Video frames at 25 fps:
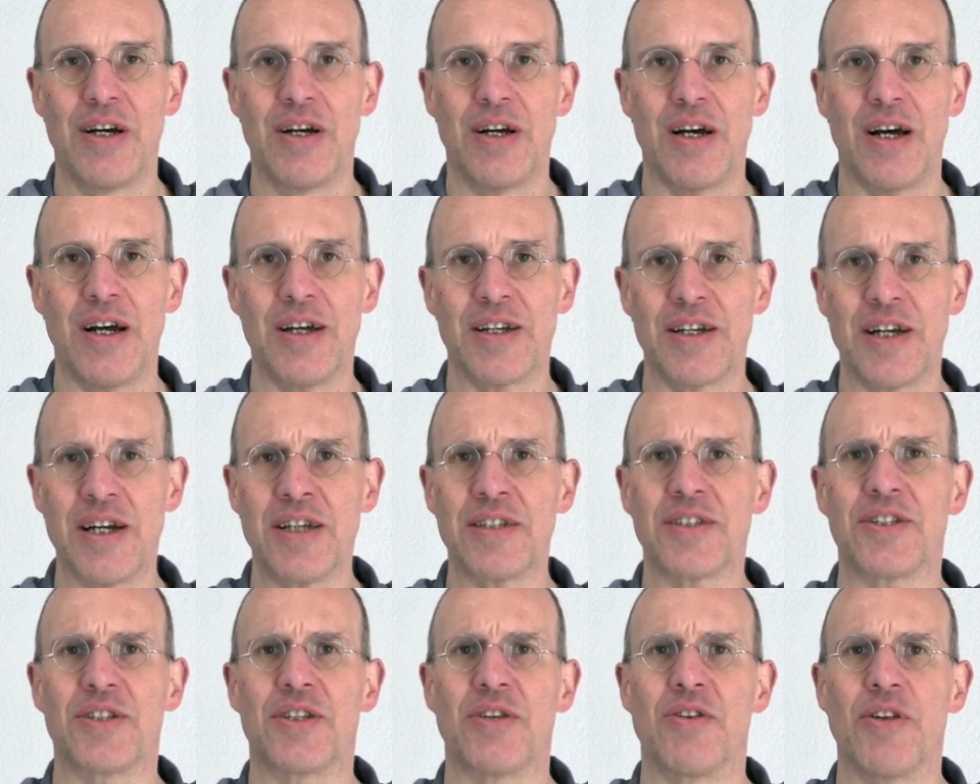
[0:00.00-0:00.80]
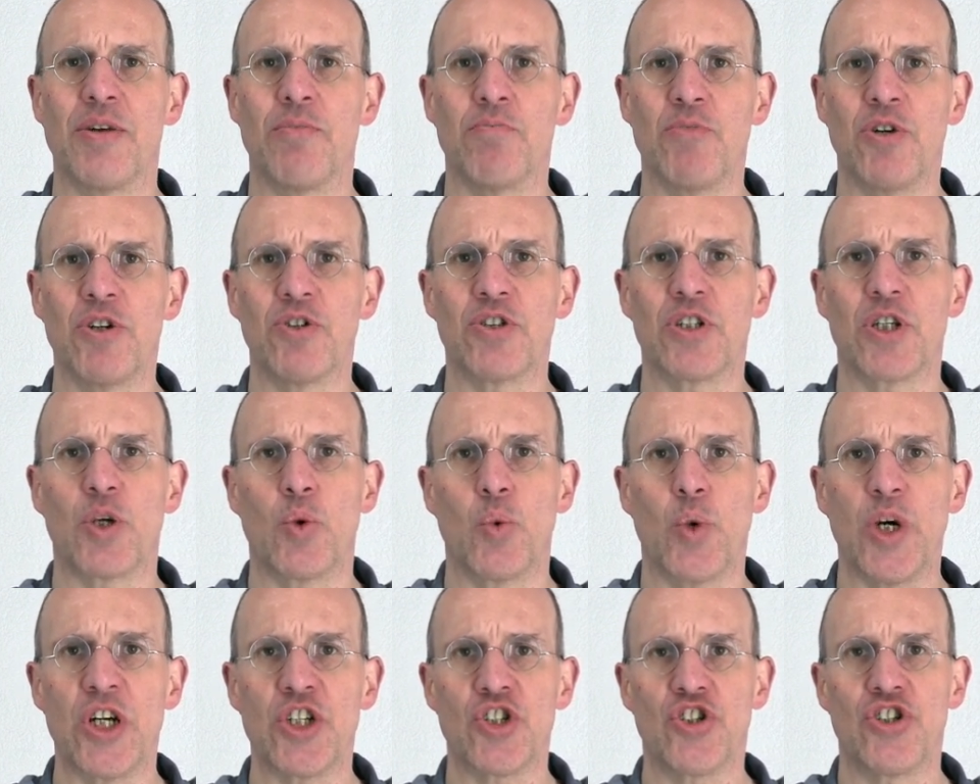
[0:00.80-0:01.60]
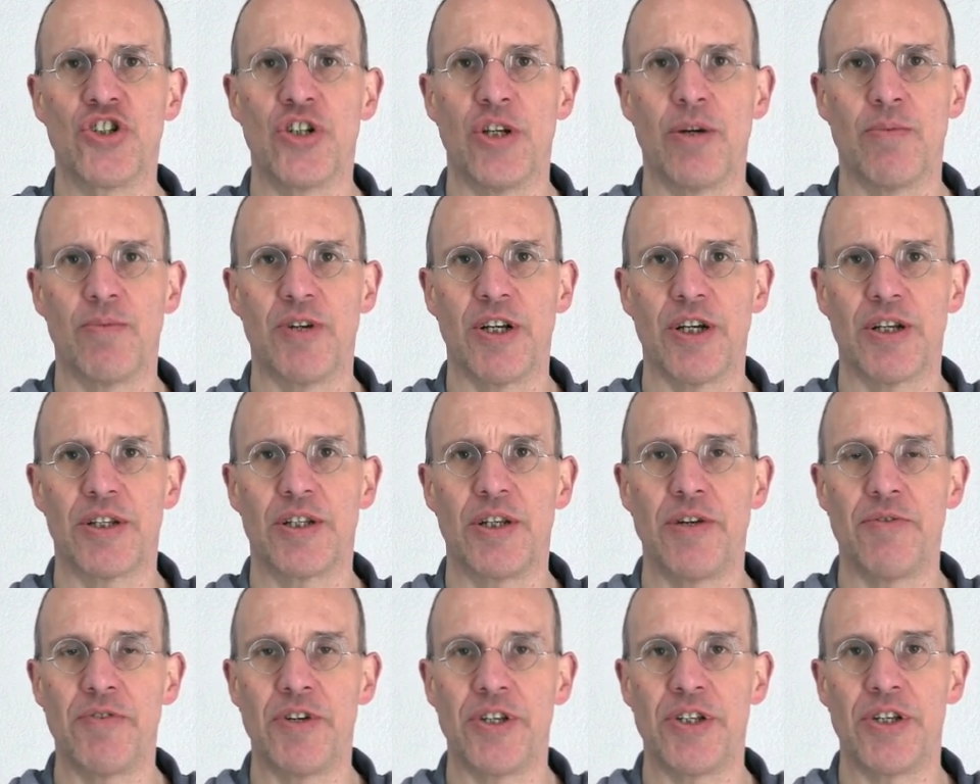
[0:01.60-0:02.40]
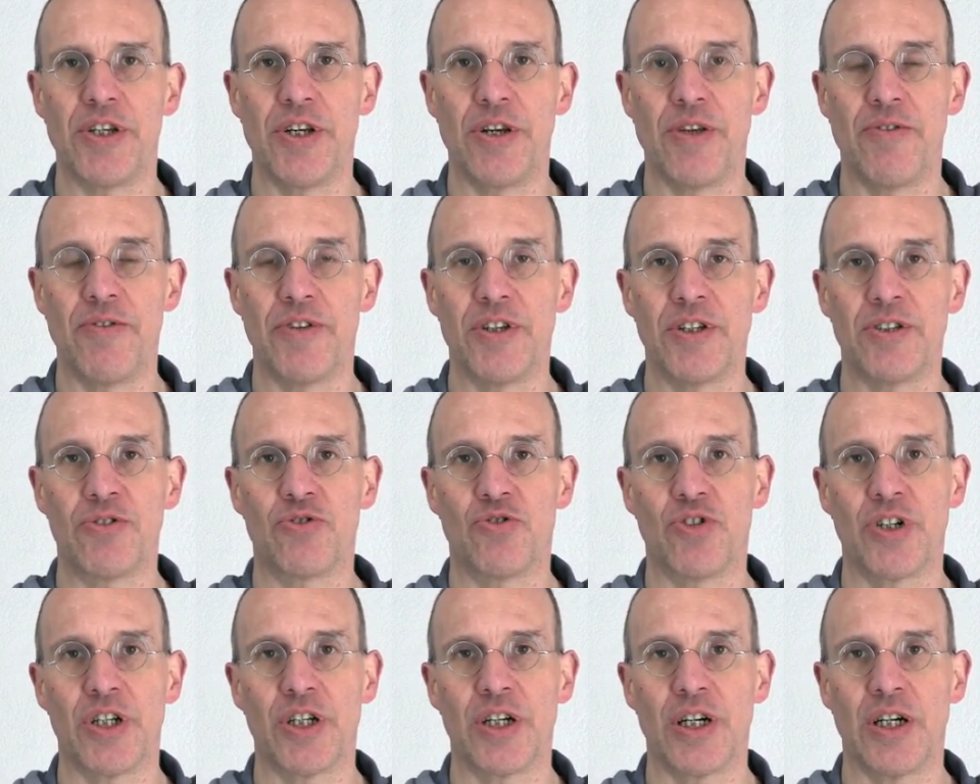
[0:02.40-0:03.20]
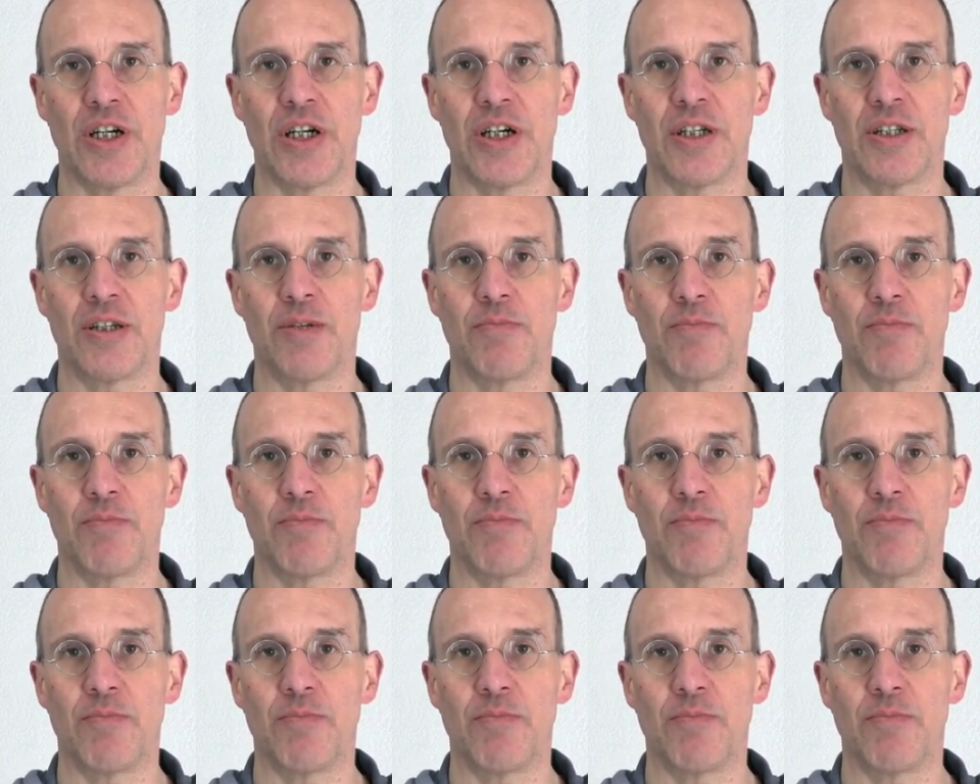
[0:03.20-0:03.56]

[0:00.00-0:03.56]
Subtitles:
I guess the most questionable activity in this regard